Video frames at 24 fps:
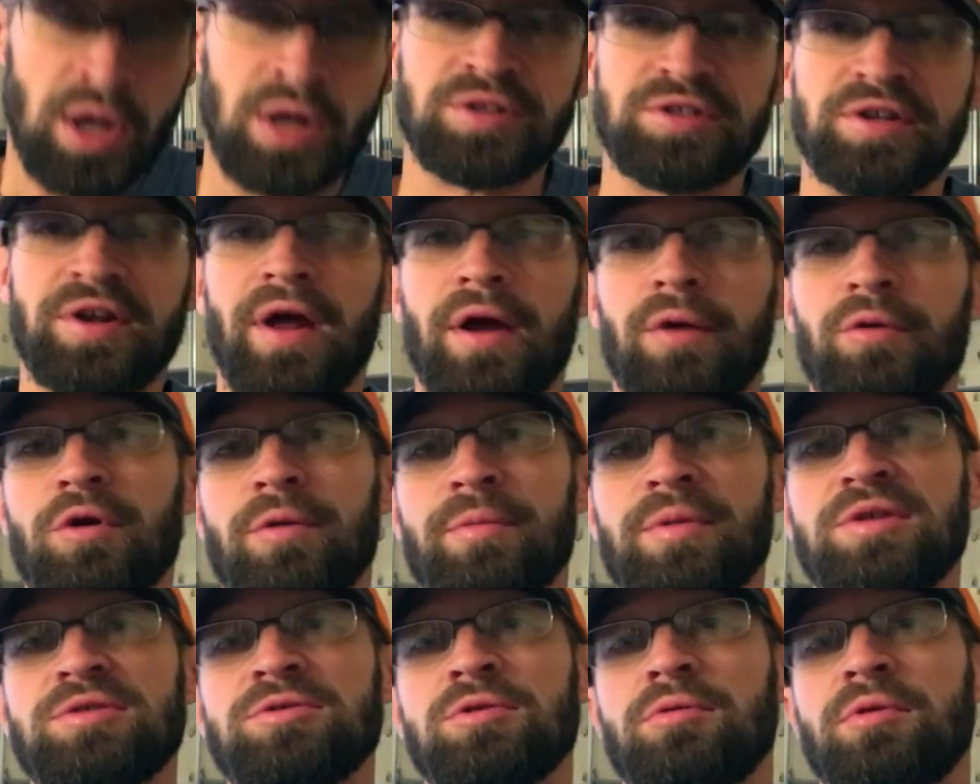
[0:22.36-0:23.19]
Today we're gonna
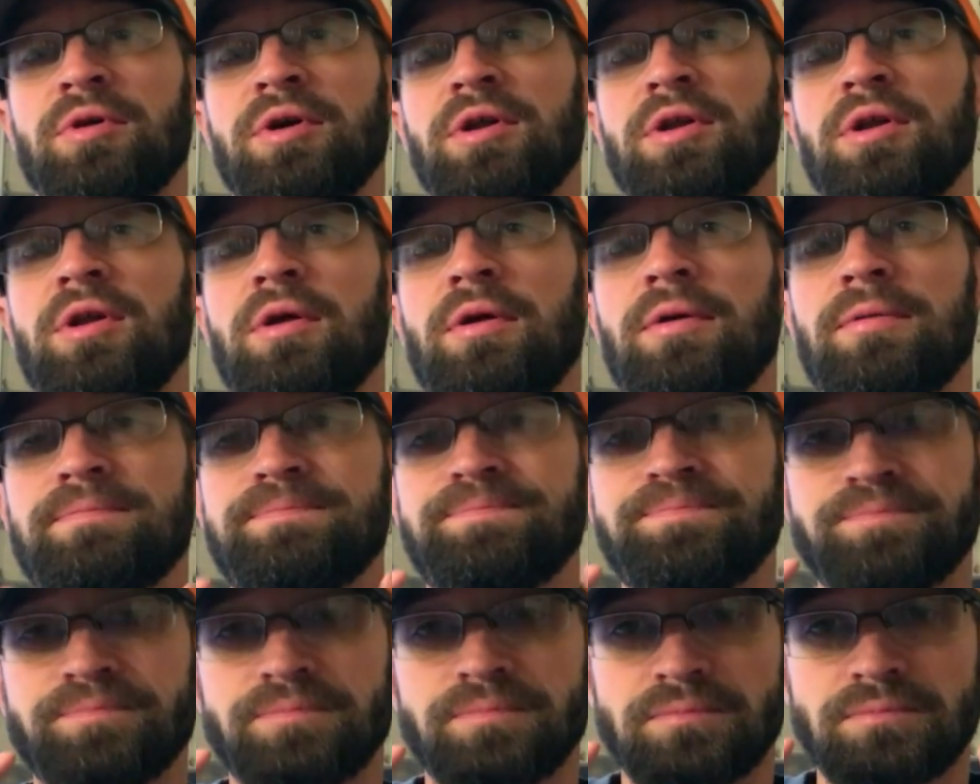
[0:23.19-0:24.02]
be doing
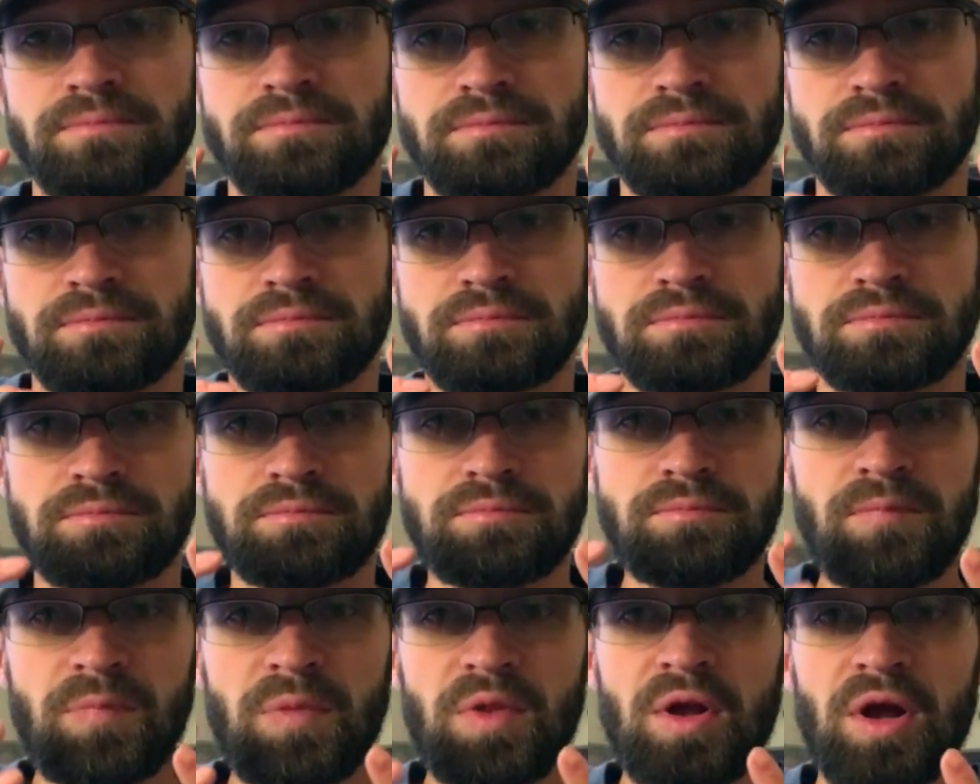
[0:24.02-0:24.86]

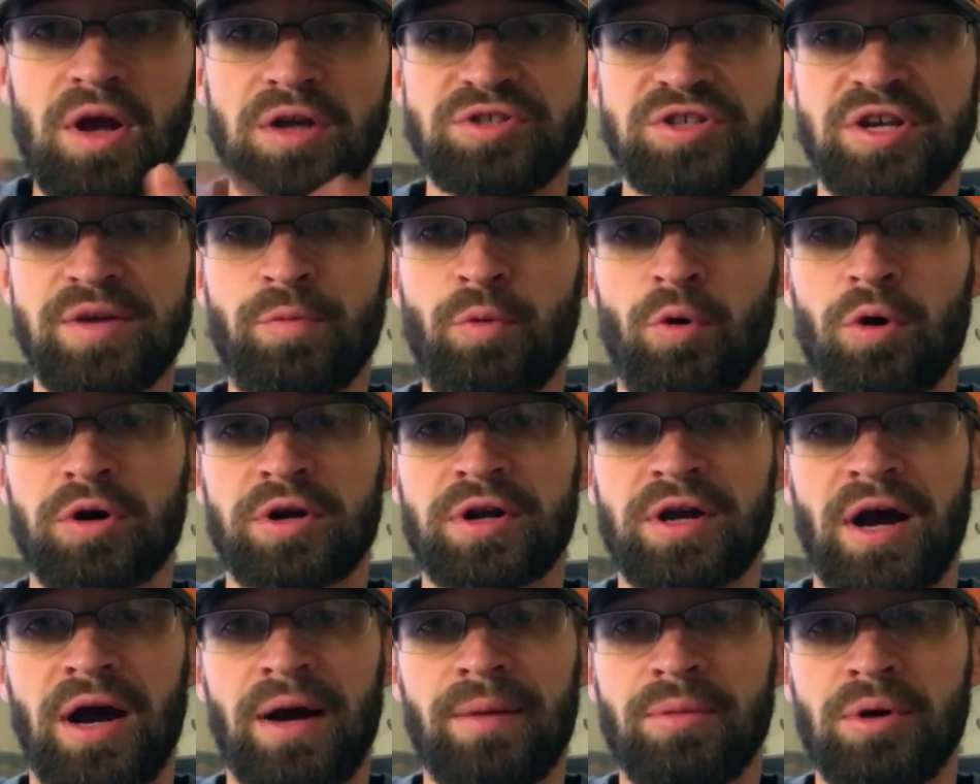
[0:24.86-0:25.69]
a deep water
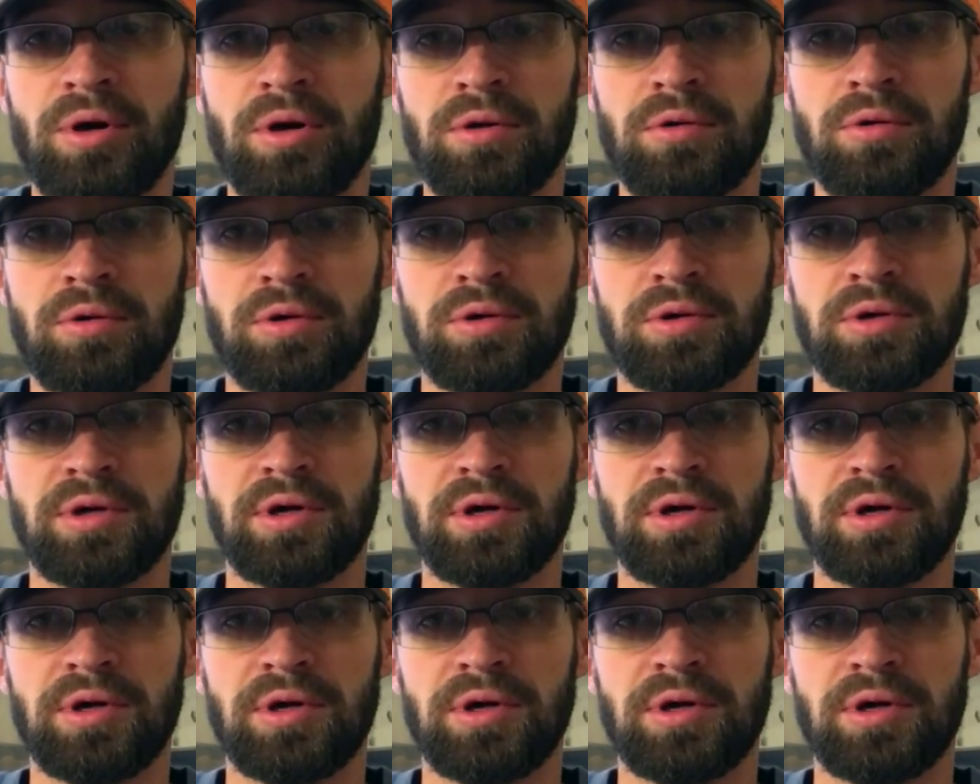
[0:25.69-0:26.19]
combo.